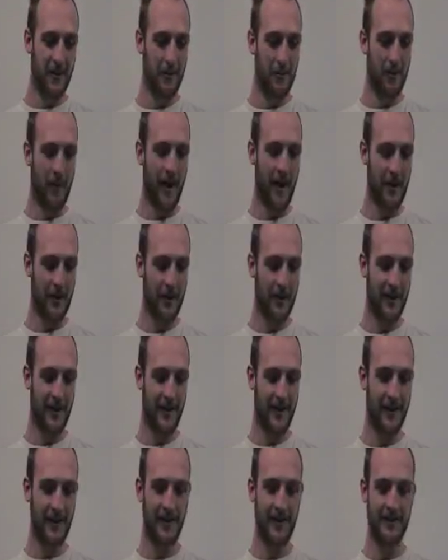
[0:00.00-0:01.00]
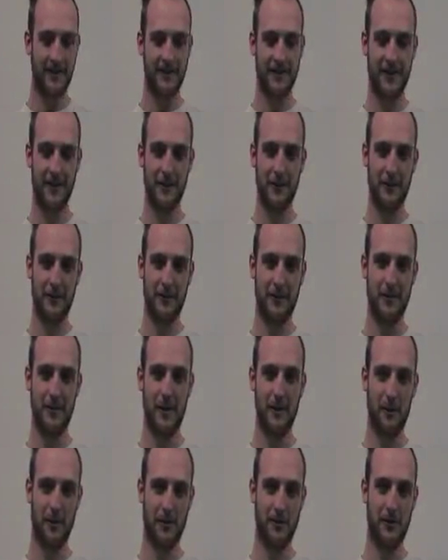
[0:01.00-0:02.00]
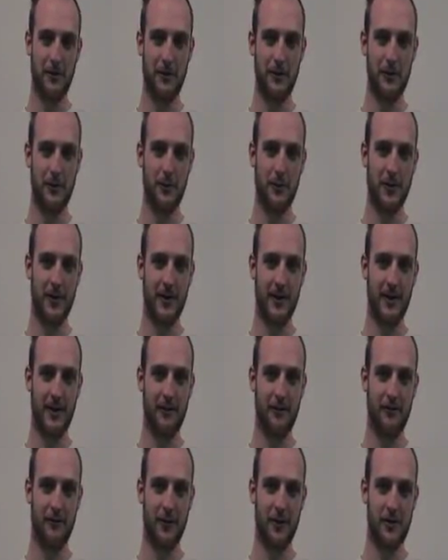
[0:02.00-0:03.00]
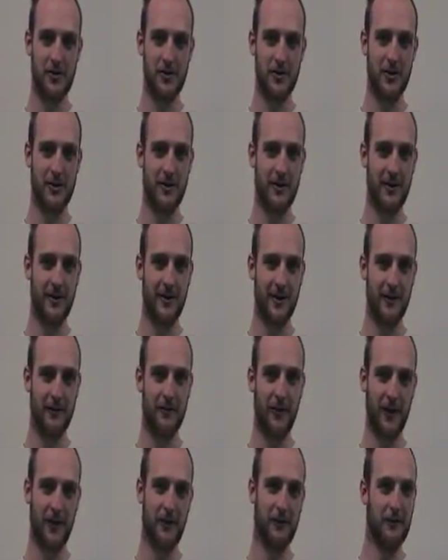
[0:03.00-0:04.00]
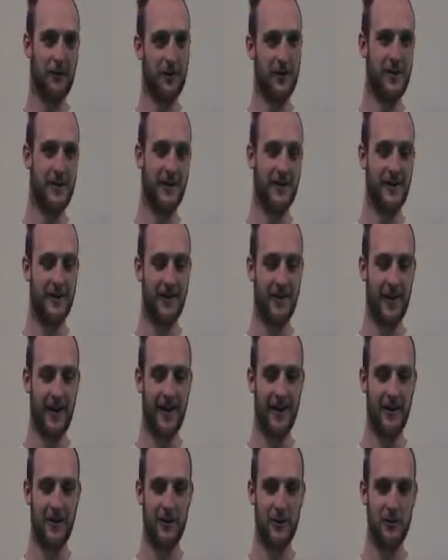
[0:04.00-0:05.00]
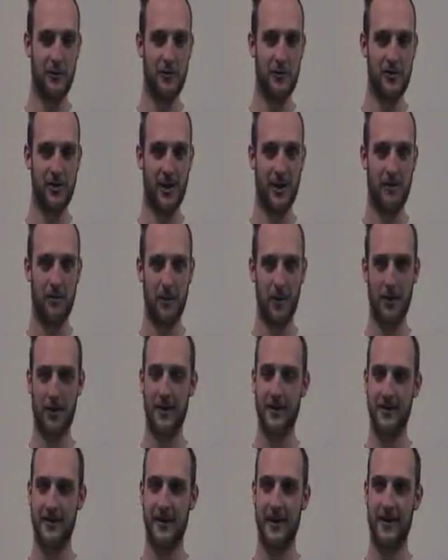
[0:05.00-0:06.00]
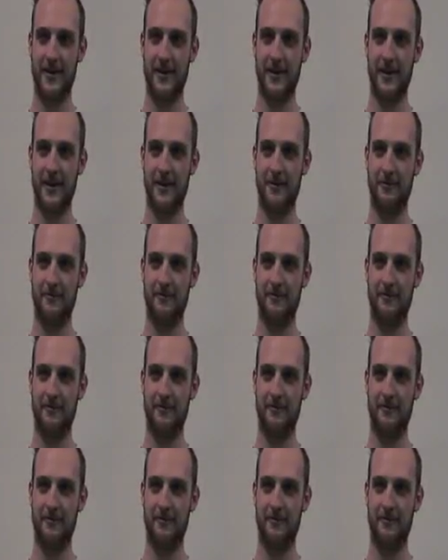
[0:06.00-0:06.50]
modern day skills to be able to function effectively in that new job market, I think.